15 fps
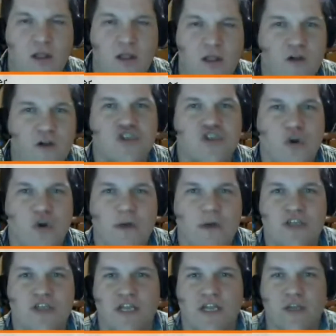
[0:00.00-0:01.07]
There's so
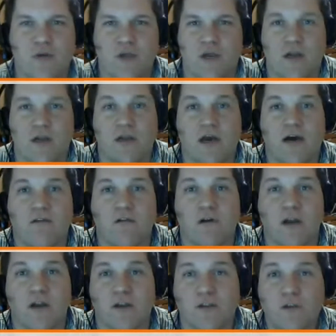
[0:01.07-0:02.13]
much that you can uncover
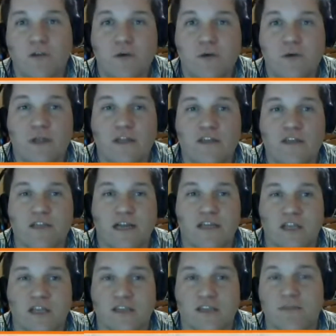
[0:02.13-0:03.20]
and do
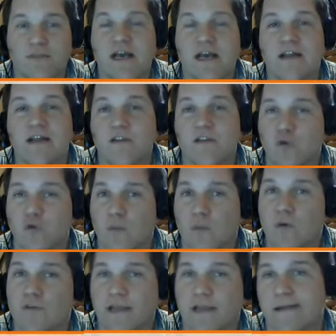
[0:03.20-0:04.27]
that's beyond the
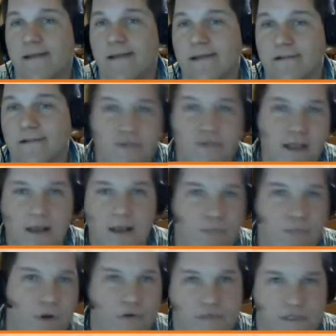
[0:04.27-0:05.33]
normal day to day. Just hey, I'm
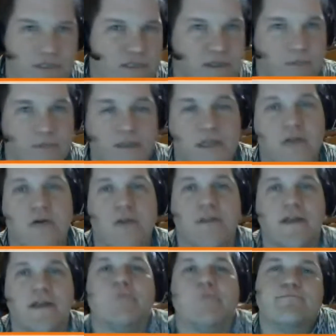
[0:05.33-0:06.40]
posting something here and there.